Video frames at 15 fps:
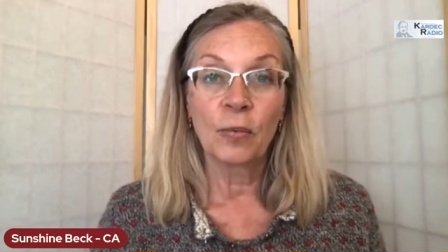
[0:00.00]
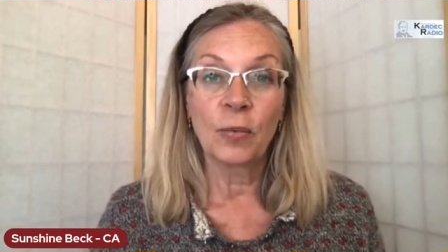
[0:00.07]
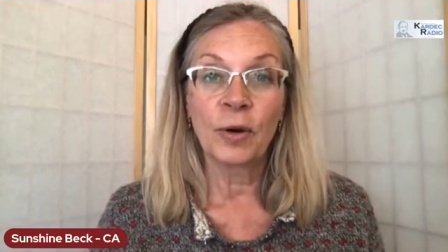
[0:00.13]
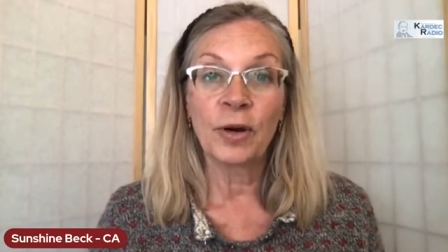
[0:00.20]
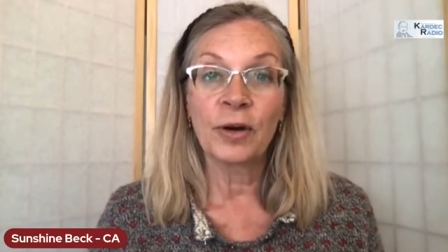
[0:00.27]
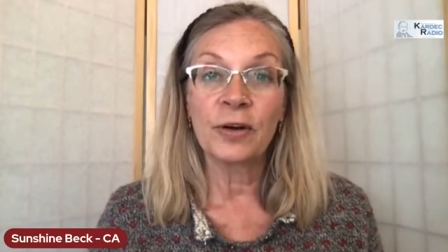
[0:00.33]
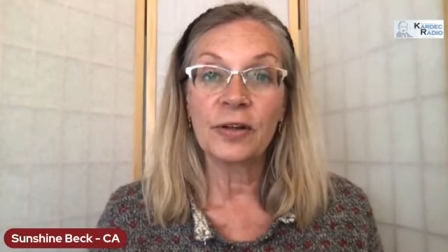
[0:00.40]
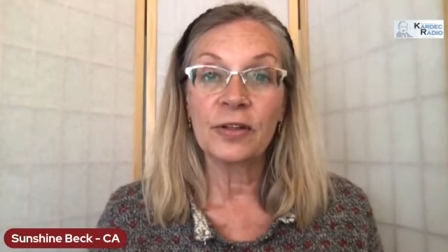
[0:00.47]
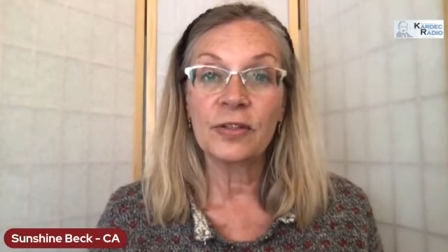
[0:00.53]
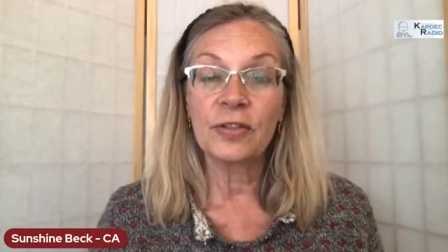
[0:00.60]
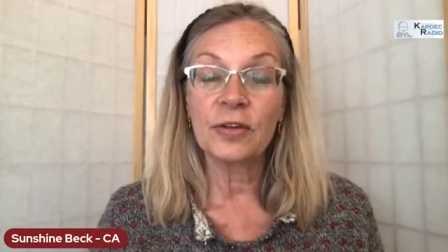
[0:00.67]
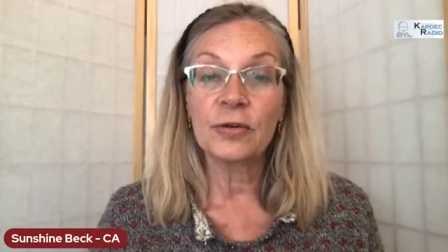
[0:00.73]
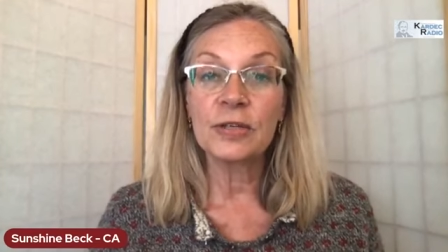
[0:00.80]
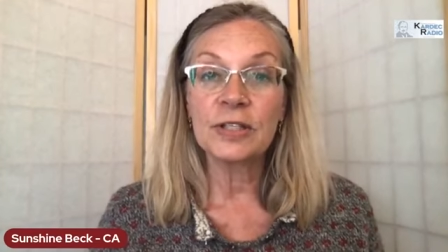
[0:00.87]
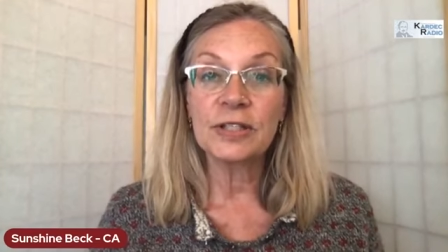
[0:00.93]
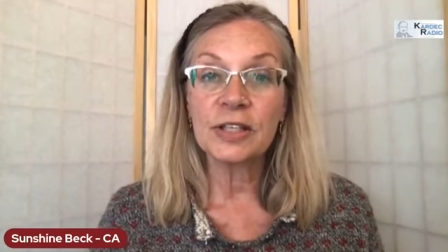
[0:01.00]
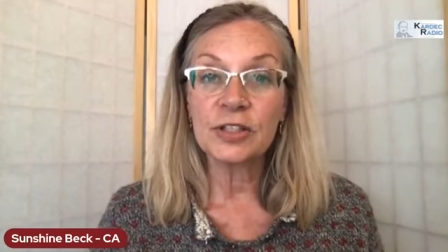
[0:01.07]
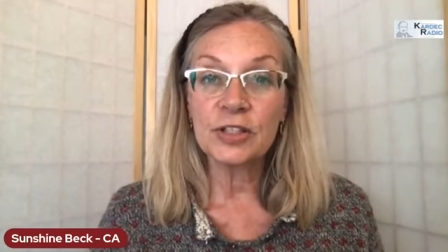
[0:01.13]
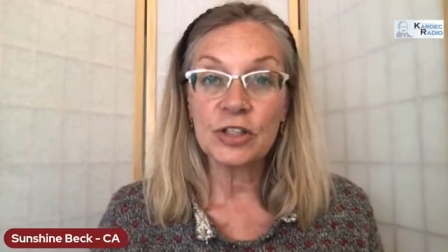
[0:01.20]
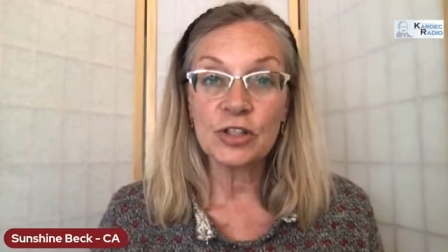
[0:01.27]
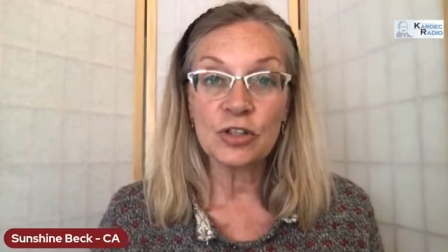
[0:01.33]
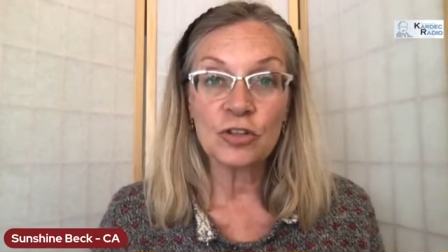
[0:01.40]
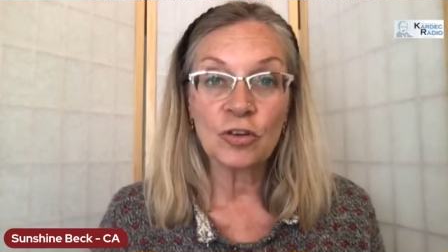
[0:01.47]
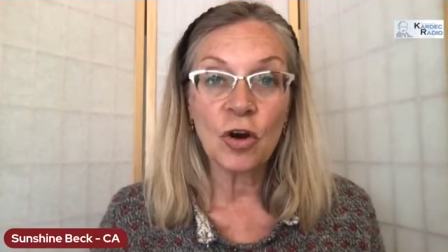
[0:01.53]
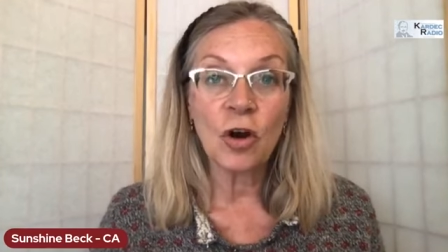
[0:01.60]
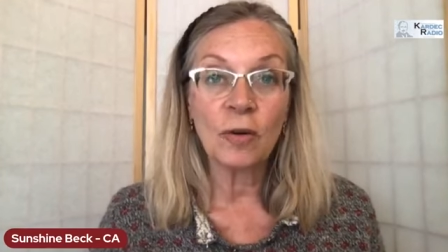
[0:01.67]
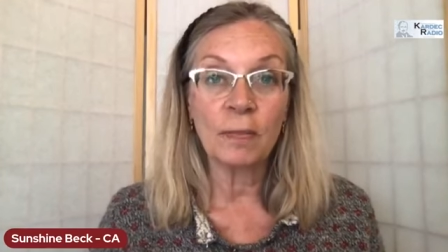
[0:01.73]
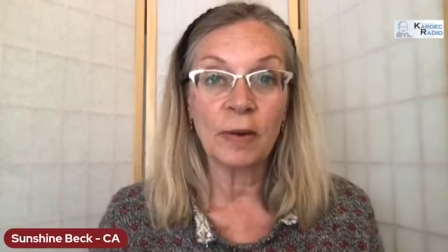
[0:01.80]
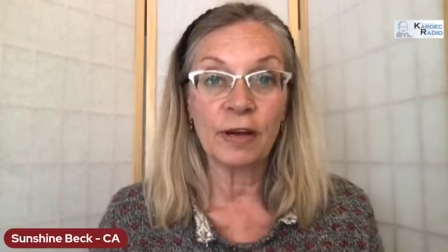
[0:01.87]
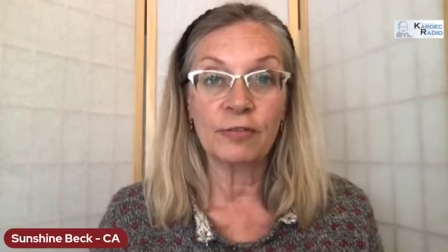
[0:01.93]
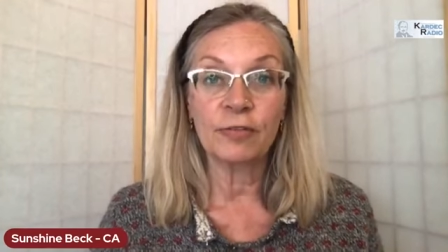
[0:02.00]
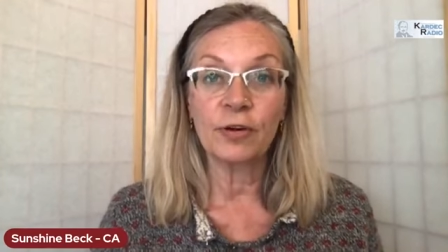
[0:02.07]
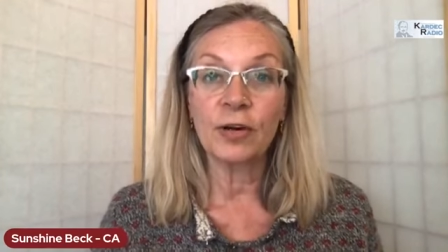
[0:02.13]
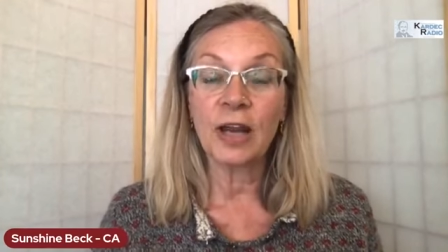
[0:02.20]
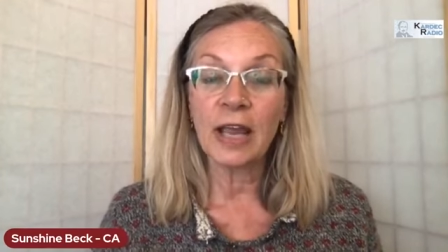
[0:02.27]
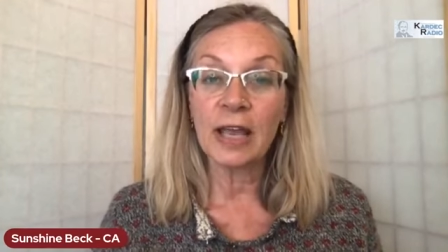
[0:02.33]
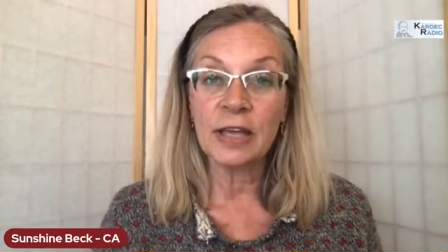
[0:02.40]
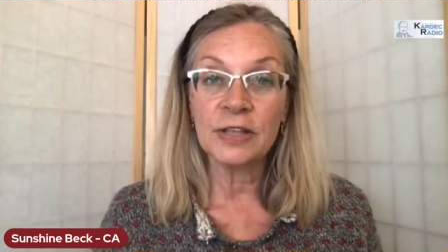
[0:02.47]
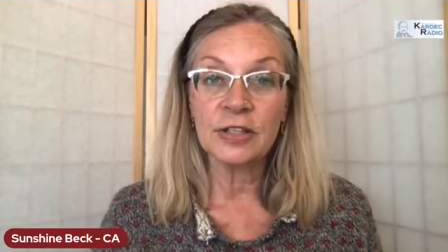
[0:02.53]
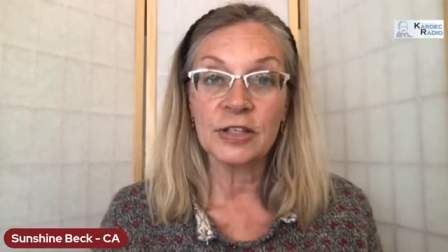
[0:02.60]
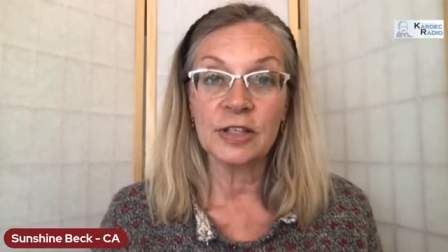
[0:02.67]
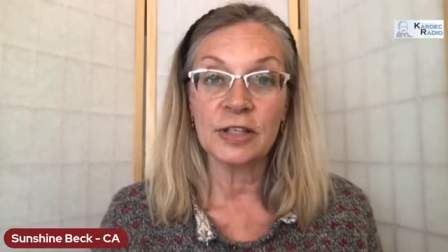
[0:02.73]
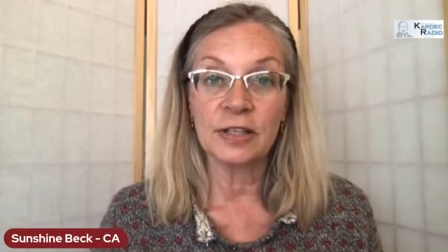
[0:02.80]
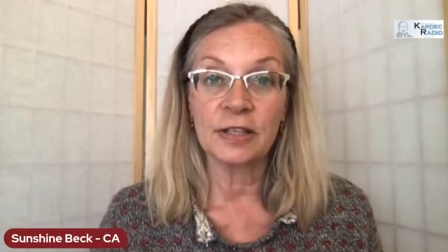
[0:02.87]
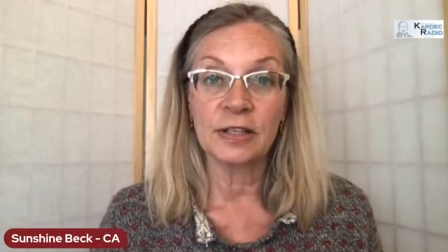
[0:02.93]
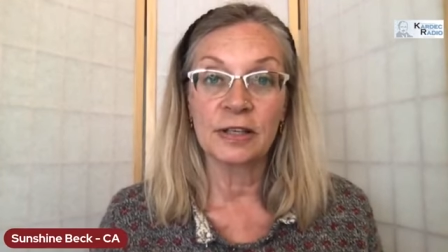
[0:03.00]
where there is such a strong bifurcation